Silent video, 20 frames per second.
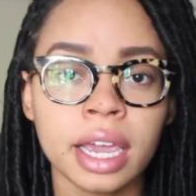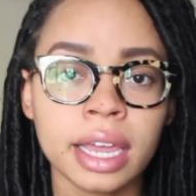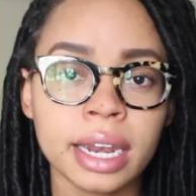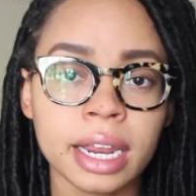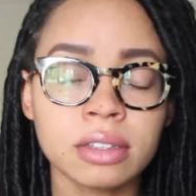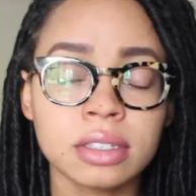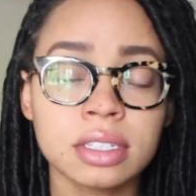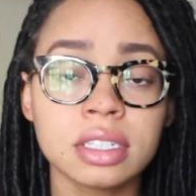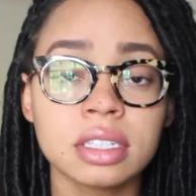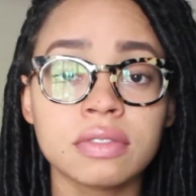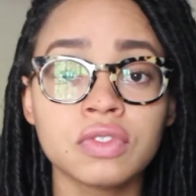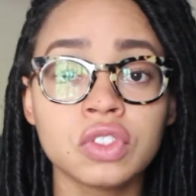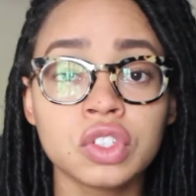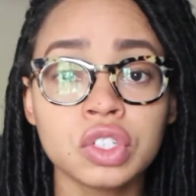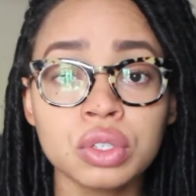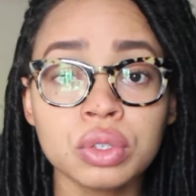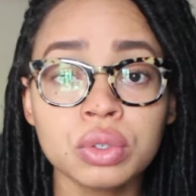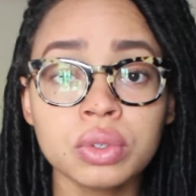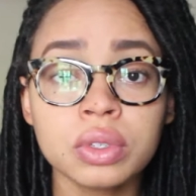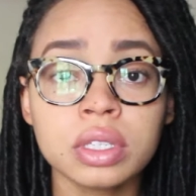8 ounces of
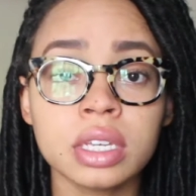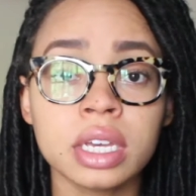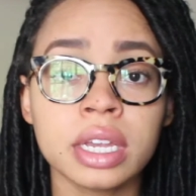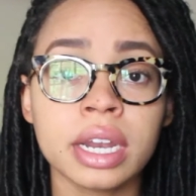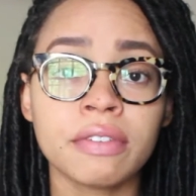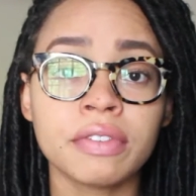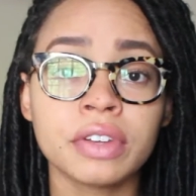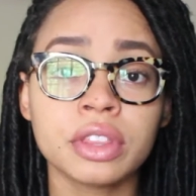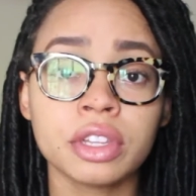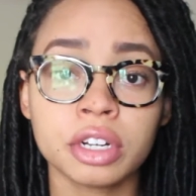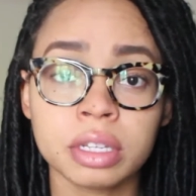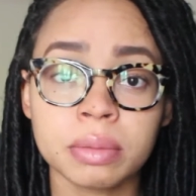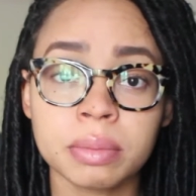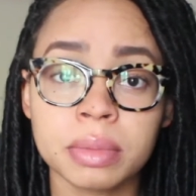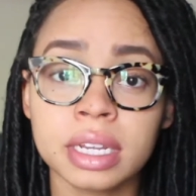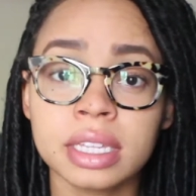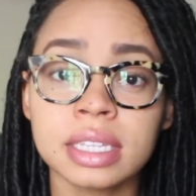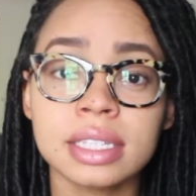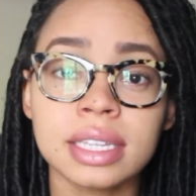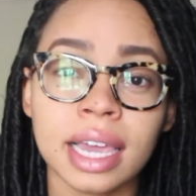juice, and every 30
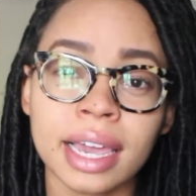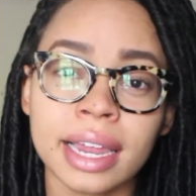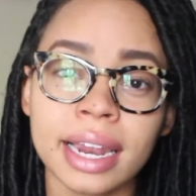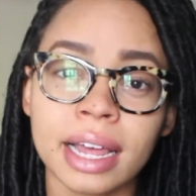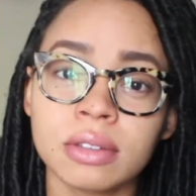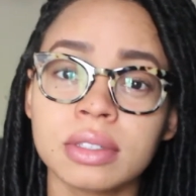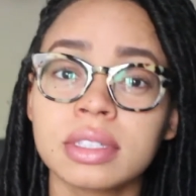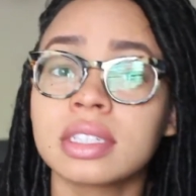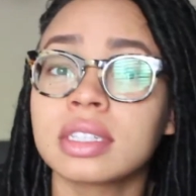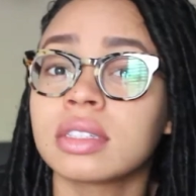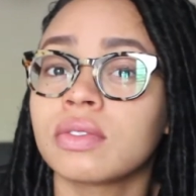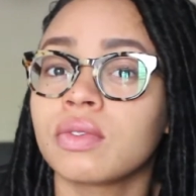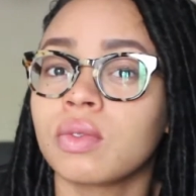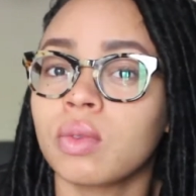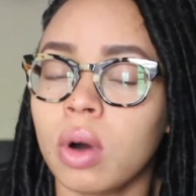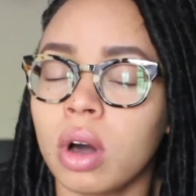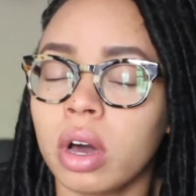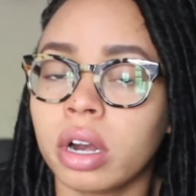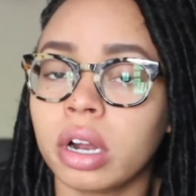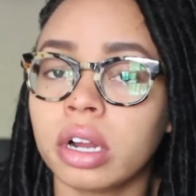minutes, 8 ounces of
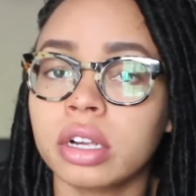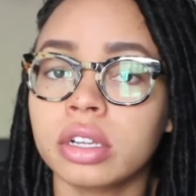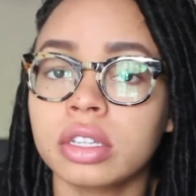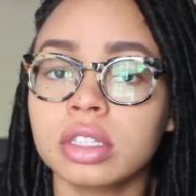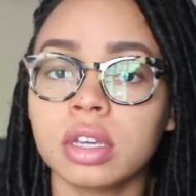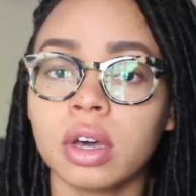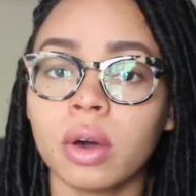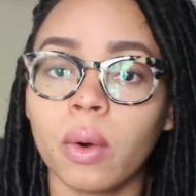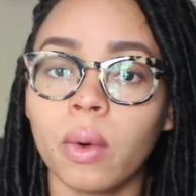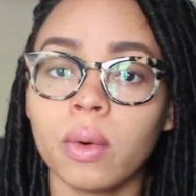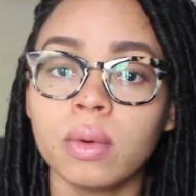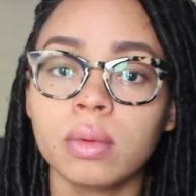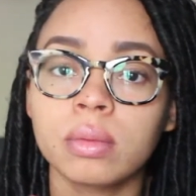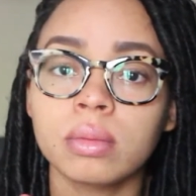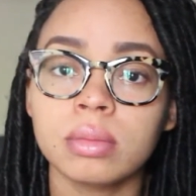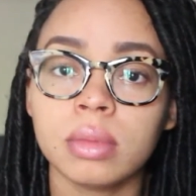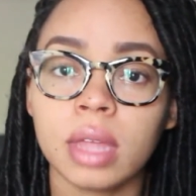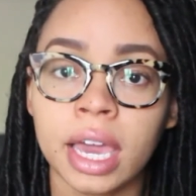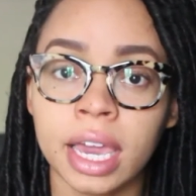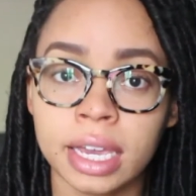water. So
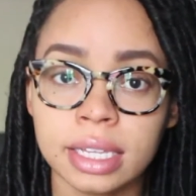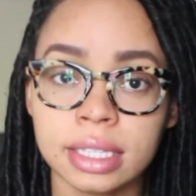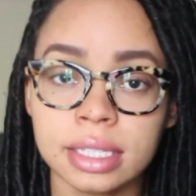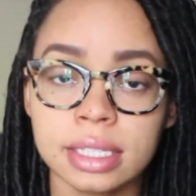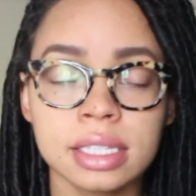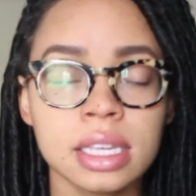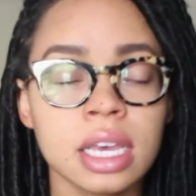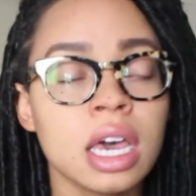8.